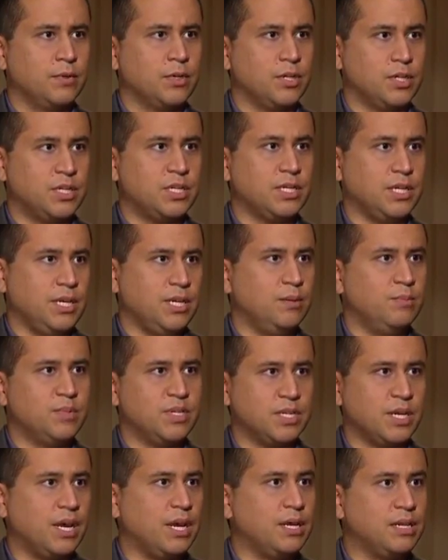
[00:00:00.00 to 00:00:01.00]
could see him
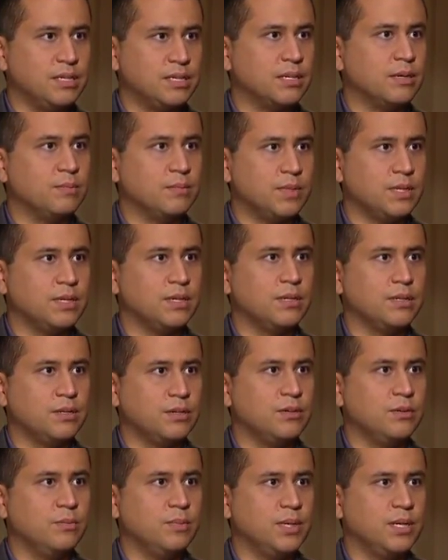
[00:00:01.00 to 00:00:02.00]
saying something
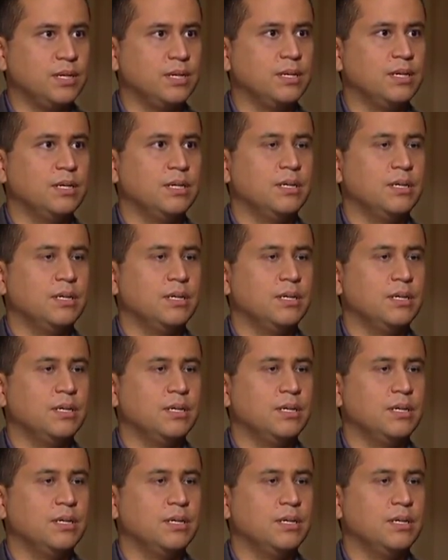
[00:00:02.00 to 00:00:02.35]
to me,